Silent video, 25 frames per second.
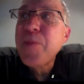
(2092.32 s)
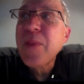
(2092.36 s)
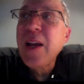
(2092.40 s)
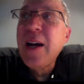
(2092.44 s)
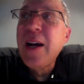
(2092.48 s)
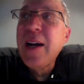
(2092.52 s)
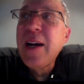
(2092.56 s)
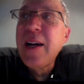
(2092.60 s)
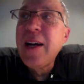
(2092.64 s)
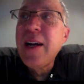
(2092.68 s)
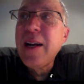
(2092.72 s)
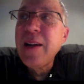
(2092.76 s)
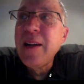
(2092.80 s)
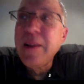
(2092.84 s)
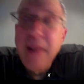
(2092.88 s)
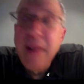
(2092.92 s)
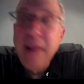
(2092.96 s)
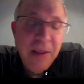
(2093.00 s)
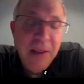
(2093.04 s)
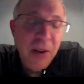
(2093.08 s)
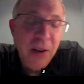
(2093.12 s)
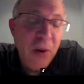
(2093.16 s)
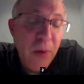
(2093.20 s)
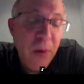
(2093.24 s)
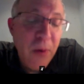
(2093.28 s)

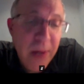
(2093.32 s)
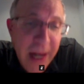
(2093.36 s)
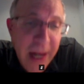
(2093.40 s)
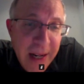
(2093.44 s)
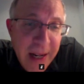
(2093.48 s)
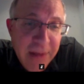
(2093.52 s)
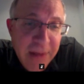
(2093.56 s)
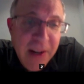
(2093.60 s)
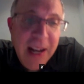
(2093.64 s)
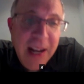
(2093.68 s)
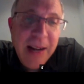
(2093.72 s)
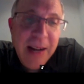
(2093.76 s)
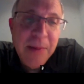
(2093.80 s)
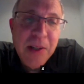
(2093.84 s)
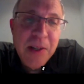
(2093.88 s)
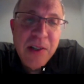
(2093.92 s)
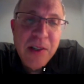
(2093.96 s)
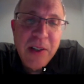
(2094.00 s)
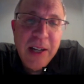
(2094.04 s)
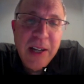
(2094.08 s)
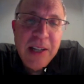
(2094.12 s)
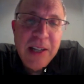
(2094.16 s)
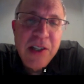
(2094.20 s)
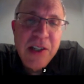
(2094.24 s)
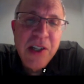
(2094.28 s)
and the Creative Commons
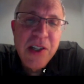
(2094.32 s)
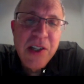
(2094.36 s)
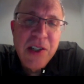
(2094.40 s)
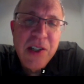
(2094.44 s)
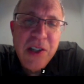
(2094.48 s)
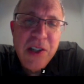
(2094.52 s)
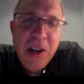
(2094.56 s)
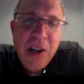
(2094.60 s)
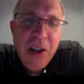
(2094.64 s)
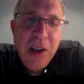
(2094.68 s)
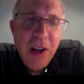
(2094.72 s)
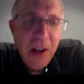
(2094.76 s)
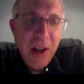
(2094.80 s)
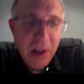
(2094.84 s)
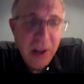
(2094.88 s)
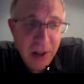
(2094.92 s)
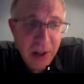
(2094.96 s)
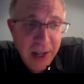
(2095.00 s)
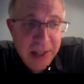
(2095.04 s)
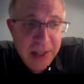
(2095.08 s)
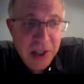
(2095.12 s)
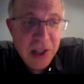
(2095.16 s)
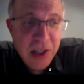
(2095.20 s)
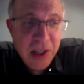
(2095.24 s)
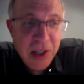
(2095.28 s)
license
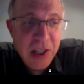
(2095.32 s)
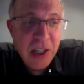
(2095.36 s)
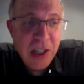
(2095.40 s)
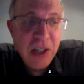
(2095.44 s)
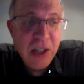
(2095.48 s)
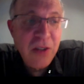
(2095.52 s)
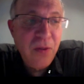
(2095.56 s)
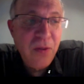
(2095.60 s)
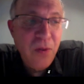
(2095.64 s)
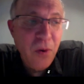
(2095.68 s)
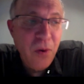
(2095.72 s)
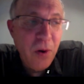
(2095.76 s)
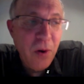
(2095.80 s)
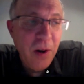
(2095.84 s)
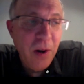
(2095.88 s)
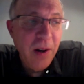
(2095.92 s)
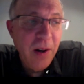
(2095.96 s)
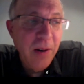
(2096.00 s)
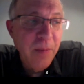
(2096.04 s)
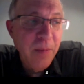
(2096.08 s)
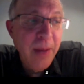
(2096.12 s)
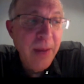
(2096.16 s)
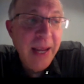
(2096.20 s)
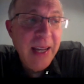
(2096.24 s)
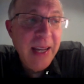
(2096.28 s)
licenses
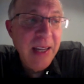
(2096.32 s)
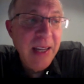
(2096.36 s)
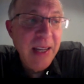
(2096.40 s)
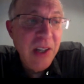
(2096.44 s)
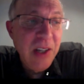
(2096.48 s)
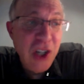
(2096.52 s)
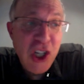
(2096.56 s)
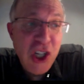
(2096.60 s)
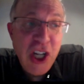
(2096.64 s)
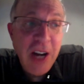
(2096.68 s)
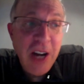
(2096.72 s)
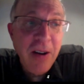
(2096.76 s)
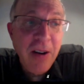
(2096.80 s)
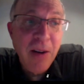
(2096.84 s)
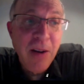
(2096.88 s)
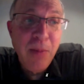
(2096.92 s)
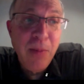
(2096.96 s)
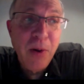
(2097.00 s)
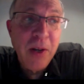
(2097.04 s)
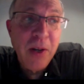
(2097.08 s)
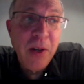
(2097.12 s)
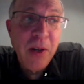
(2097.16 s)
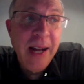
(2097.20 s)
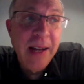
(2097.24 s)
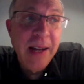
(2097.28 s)
for making
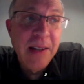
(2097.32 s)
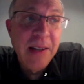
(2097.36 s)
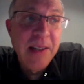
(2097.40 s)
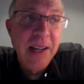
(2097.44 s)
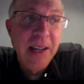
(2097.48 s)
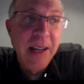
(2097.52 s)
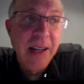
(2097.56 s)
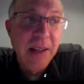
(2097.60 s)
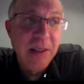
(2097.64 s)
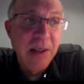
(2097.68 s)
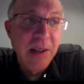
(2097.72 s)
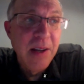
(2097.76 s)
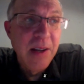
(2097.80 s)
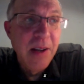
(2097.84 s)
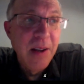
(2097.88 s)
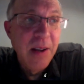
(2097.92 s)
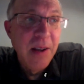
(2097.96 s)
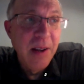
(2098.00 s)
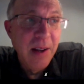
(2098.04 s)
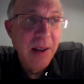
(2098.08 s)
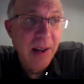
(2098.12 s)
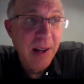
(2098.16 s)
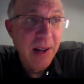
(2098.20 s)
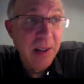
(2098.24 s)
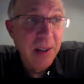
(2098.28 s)
shareable content
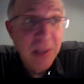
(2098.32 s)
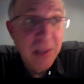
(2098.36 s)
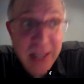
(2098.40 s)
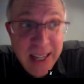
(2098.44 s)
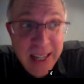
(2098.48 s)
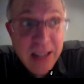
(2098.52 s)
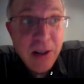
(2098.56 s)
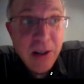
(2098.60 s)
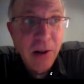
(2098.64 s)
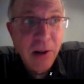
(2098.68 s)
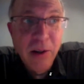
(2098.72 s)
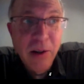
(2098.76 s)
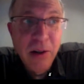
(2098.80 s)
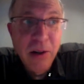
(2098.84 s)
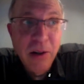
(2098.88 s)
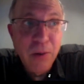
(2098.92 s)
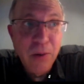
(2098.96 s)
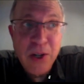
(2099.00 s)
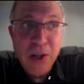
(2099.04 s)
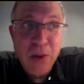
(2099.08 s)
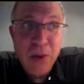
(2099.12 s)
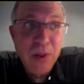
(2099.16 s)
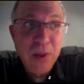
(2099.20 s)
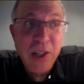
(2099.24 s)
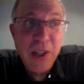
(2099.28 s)
legal,
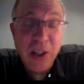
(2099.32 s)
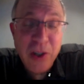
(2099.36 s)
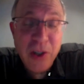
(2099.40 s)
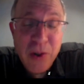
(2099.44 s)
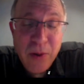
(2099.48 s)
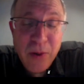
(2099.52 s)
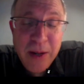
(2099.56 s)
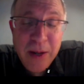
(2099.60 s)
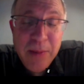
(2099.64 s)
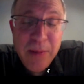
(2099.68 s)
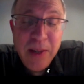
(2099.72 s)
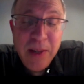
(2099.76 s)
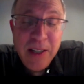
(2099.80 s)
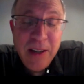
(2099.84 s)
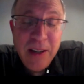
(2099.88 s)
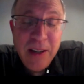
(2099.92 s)
which was extremely